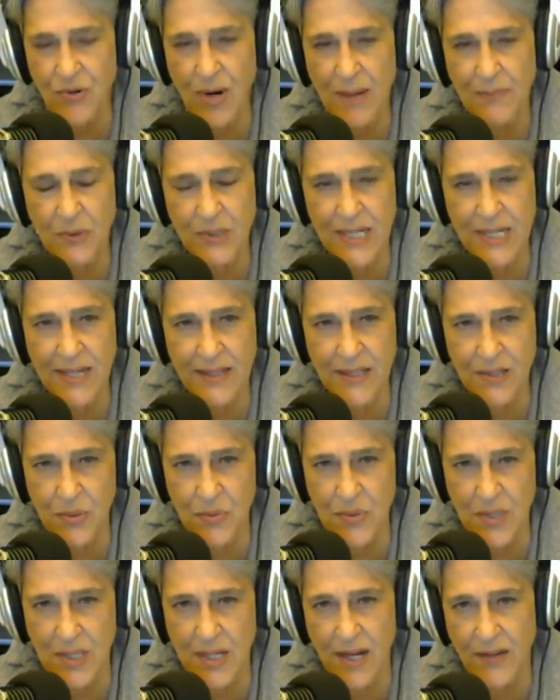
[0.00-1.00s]
would say this
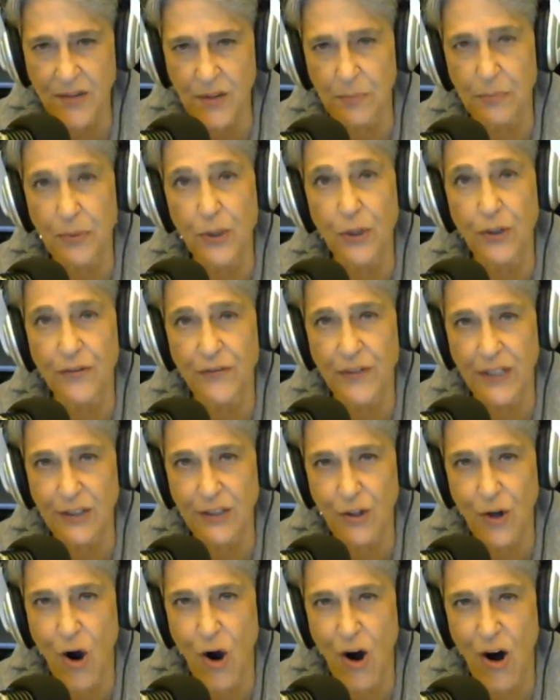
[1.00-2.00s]
was another perfect
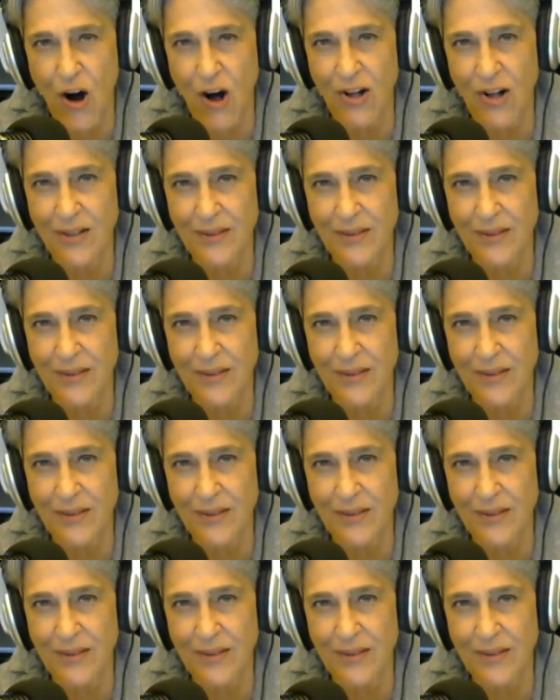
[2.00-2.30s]
call.